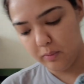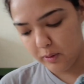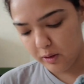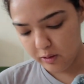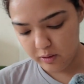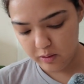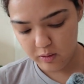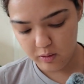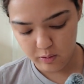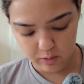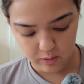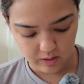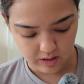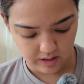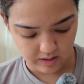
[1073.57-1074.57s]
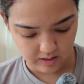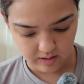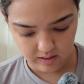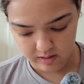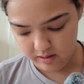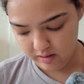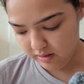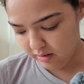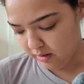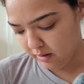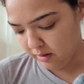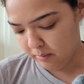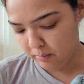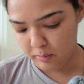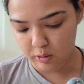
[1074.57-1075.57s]
I'm going through
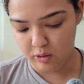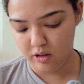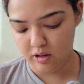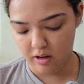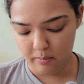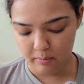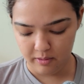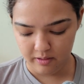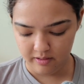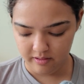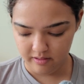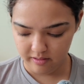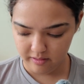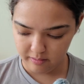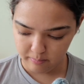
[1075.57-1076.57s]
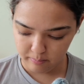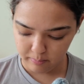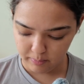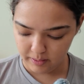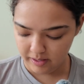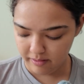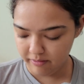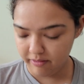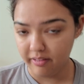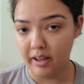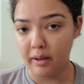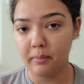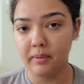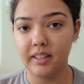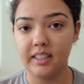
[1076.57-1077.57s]
the most common plant
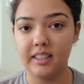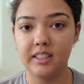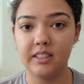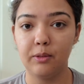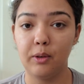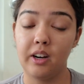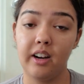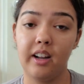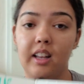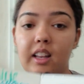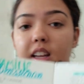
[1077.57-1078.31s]
families where I